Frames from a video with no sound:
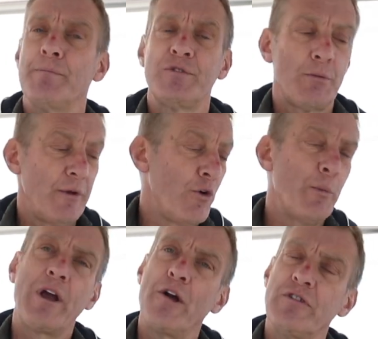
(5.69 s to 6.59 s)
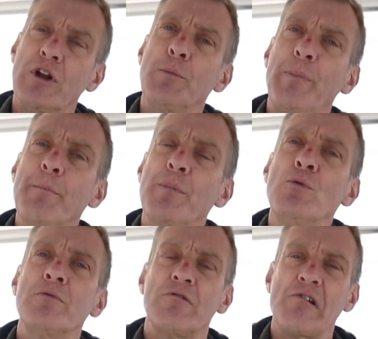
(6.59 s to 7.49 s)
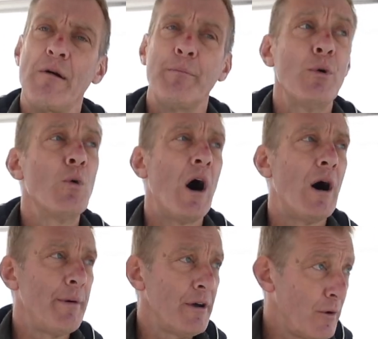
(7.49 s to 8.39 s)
So we thought we'd go for a little bimble around Poole Harbour,